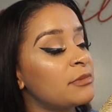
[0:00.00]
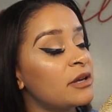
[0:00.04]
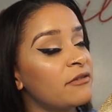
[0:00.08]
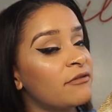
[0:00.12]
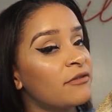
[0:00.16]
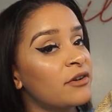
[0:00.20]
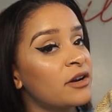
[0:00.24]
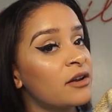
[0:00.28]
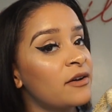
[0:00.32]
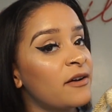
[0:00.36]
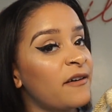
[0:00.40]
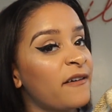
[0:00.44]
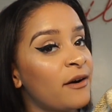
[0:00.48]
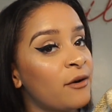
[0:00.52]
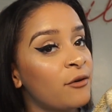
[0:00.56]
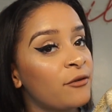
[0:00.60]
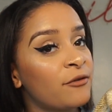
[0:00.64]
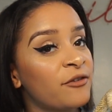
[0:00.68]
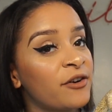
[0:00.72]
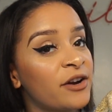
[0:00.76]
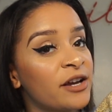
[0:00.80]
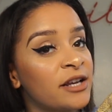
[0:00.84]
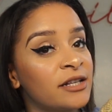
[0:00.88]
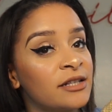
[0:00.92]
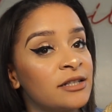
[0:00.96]
in front of our
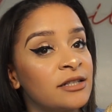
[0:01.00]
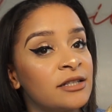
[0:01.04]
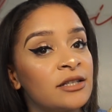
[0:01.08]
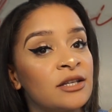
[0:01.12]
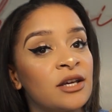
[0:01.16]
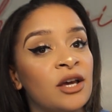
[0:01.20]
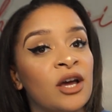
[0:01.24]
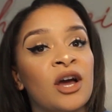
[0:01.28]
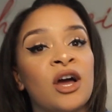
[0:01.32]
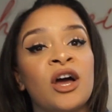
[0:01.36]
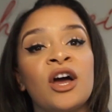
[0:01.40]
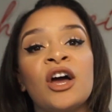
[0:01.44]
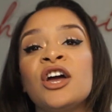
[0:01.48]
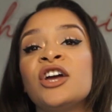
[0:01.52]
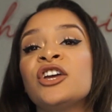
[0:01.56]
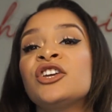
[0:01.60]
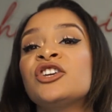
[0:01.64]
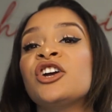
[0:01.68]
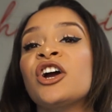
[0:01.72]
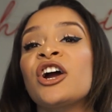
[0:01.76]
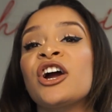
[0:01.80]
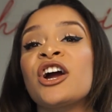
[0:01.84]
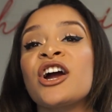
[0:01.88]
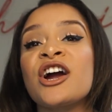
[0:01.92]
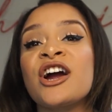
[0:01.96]
friends.
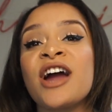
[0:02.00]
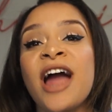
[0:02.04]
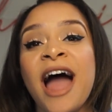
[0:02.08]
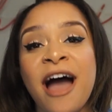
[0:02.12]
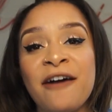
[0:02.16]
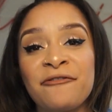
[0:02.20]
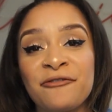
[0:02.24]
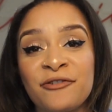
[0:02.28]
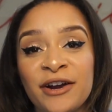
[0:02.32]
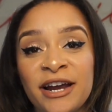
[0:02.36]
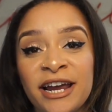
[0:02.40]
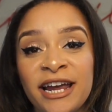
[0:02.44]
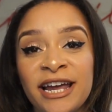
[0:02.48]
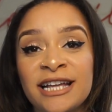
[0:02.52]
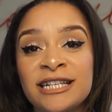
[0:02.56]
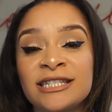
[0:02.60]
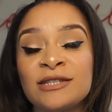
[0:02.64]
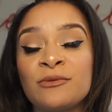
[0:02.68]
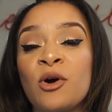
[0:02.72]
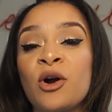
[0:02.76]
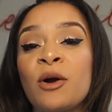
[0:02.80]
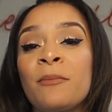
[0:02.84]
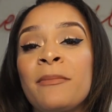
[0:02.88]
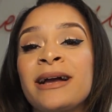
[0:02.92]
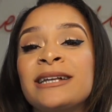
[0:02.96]
Hi friends,
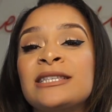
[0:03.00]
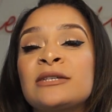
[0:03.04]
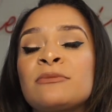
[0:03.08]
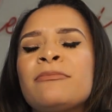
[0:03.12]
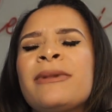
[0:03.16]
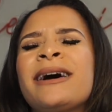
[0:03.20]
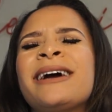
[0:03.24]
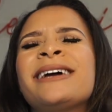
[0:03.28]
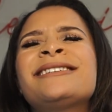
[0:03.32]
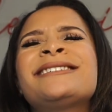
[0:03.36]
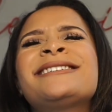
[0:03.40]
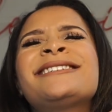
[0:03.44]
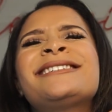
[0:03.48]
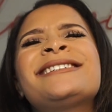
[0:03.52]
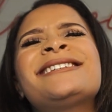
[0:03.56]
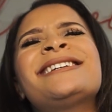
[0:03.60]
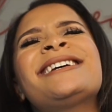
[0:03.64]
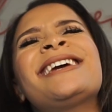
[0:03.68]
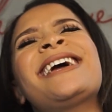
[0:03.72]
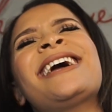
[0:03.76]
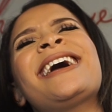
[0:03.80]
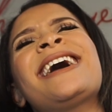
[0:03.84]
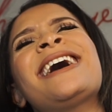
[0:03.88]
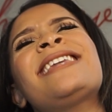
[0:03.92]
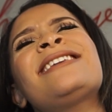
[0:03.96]
welcome back to my
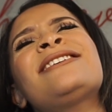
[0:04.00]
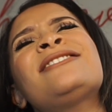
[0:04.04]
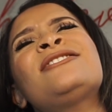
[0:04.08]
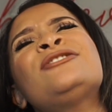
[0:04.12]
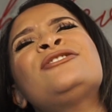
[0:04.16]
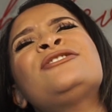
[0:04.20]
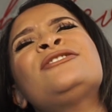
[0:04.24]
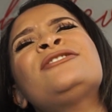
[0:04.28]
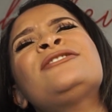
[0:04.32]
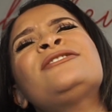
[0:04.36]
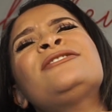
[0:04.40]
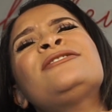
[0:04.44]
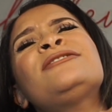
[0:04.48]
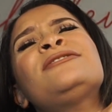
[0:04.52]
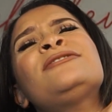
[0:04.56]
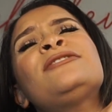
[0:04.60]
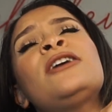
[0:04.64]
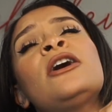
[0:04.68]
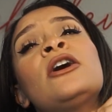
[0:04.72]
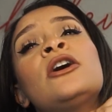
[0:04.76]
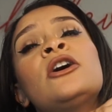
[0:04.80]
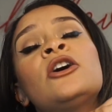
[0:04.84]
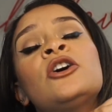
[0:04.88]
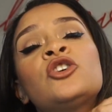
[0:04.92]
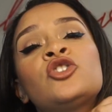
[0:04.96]
channel.
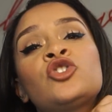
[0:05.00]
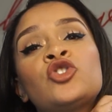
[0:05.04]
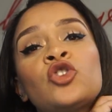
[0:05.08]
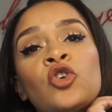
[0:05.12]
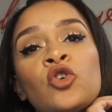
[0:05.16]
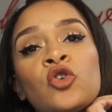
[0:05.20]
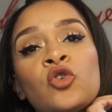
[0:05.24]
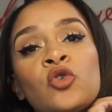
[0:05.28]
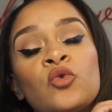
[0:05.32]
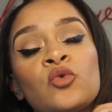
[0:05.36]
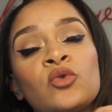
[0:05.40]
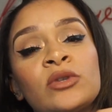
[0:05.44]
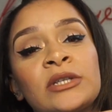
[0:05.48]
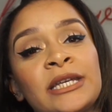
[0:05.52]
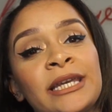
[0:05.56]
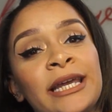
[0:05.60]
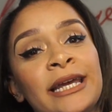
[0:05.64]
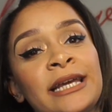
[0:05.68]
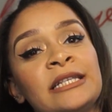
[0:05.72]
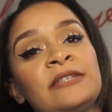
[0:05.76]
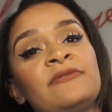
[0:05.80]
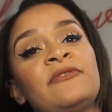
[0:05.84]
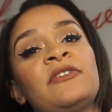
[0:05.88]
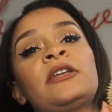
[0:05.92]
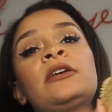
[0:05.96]
So
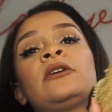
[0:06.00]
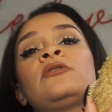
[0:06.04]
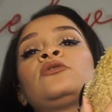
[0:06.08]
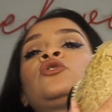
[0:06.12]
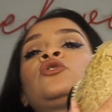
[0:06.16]
today's video is